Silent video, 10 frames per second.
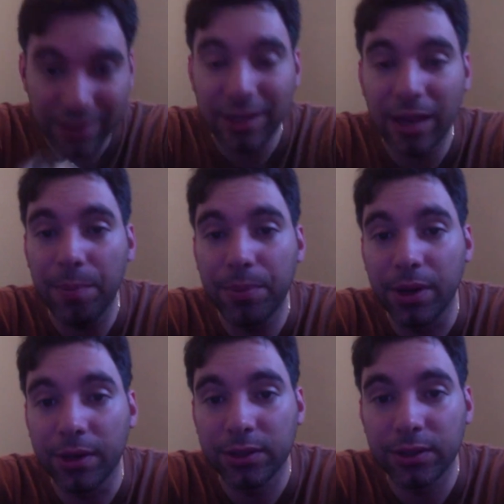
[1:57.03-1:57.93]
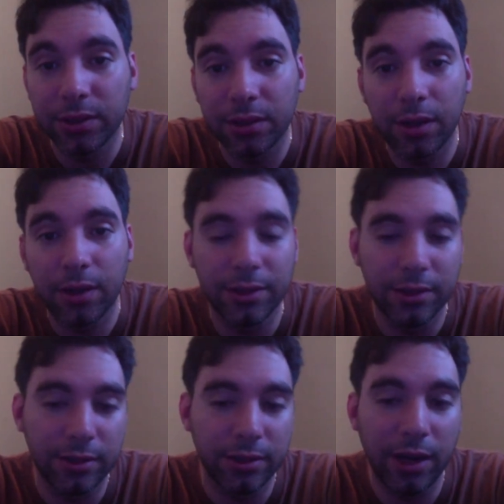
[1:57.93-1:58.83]
a plus, because
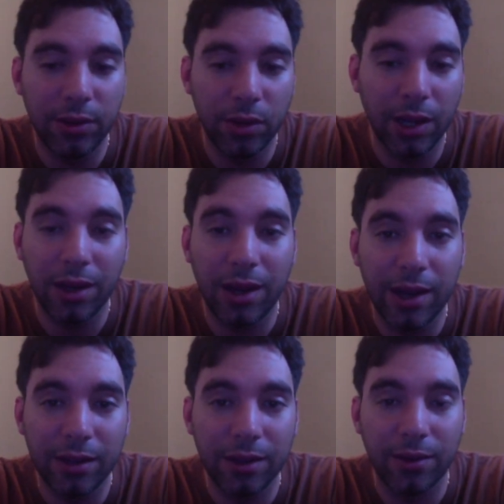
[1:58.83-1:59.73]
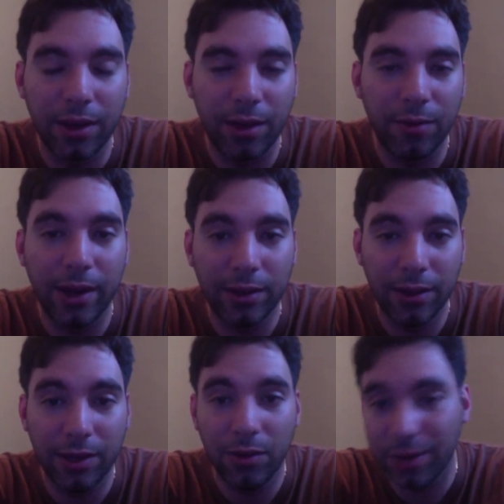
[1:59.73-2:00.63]
I do not like the fact that the
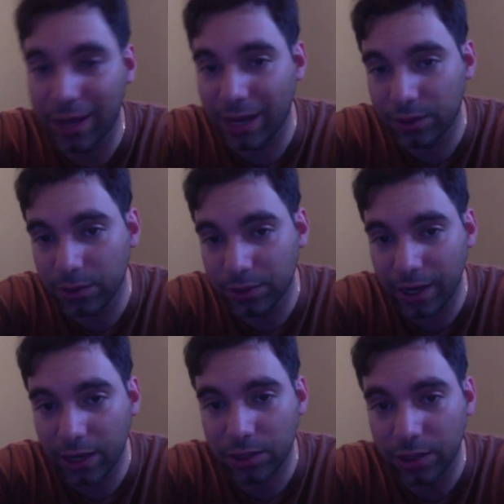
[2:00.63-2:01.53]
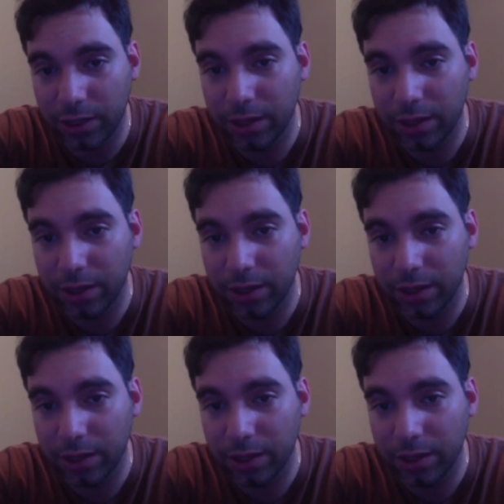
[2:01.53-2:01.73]
Elgato is actually